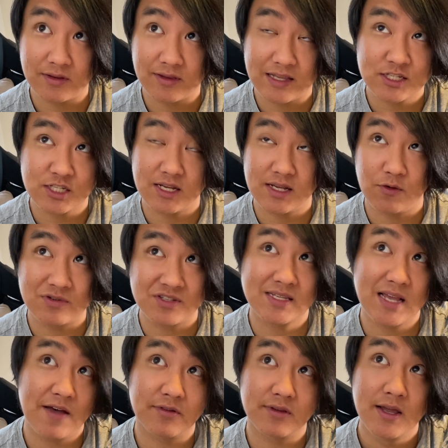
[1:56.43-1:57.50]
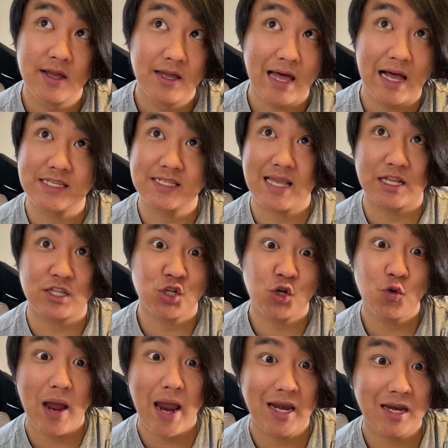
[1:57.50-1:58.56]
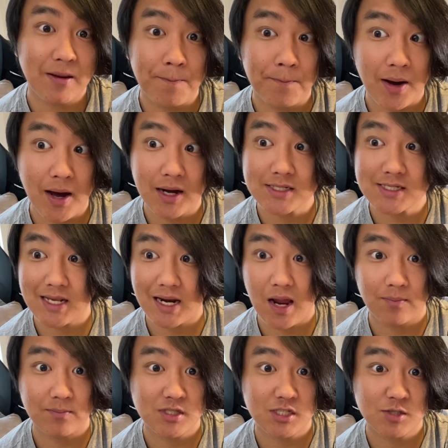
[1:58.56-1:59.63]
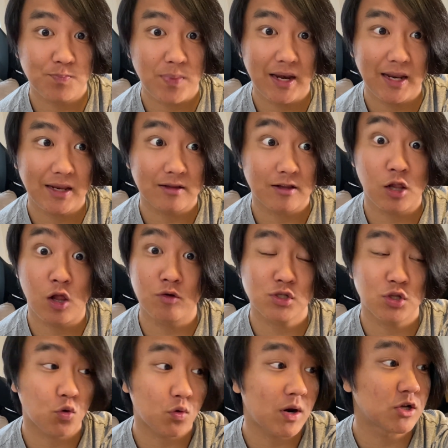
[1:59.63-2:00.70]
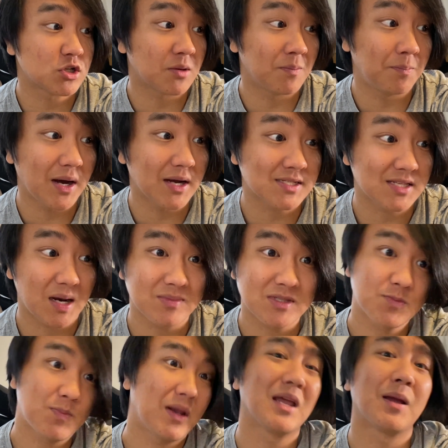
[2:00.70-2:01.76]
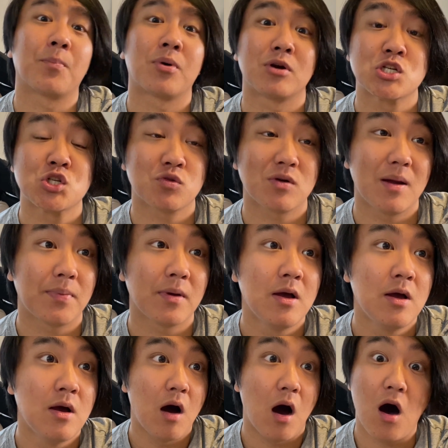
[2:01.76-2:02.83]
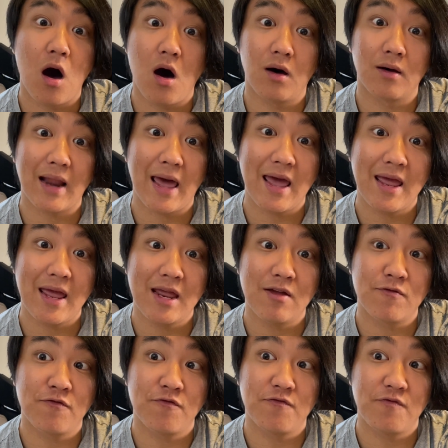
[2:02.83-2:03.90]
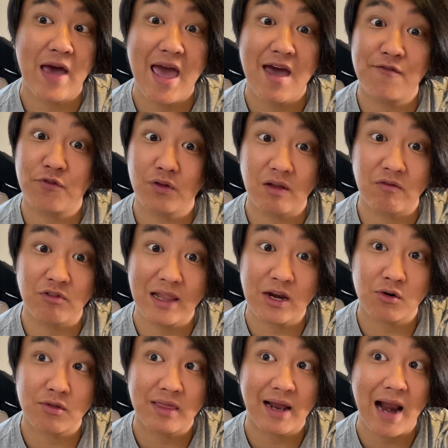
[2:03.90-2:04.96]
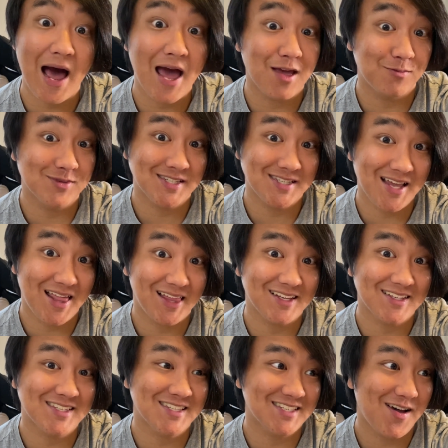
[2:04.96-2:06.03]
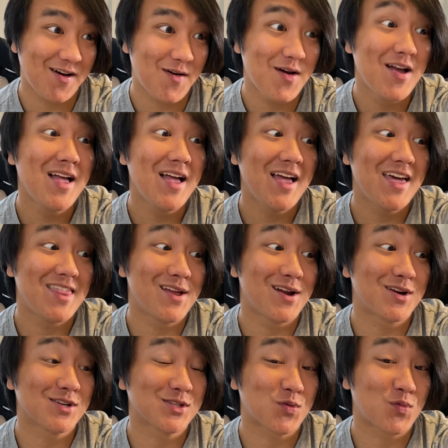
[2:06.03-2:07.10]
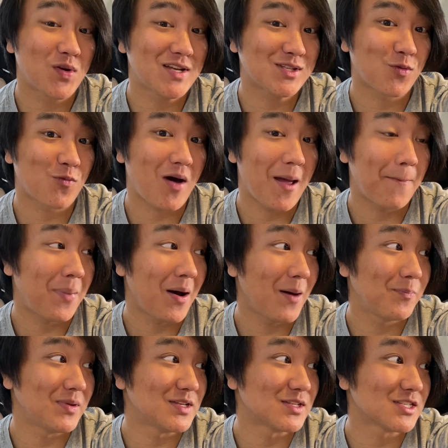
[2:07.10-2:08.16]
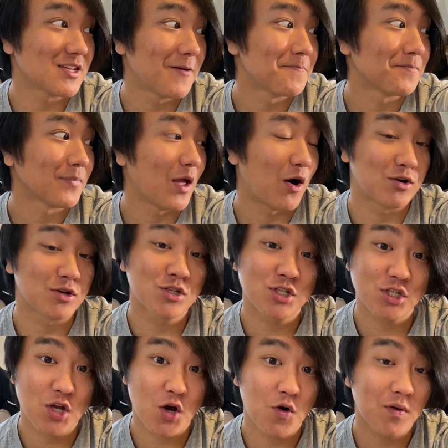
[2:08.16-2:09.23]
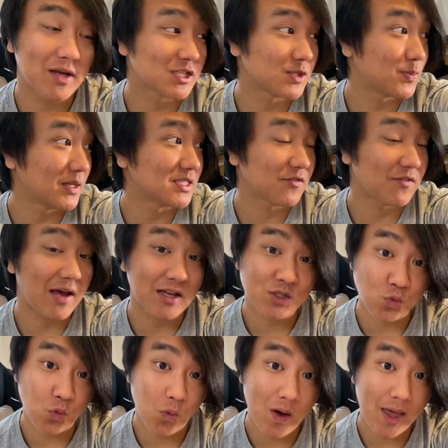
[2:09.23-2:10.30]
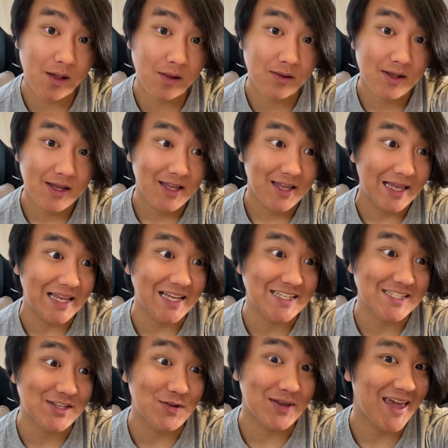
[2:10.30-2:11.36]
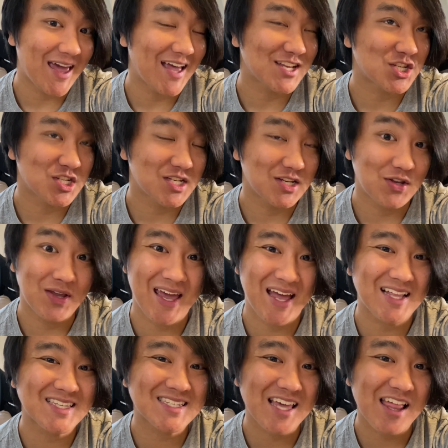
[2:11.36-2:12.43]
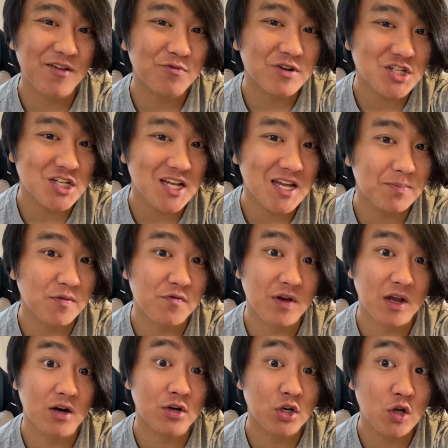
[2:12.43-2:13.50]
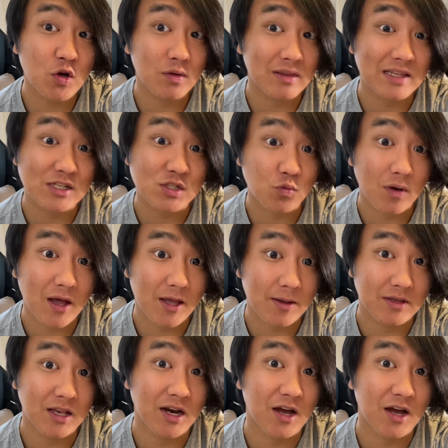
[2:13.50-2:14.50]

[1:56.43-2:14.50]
Let's say it was 7. That's like $280 that I'm spending, close to $300 that I'm spending per trip on a handful of litter that I am selling. So there's a reason why puppies are so expensive as well, because you can't sell them for cheap if you're gonna do it this way.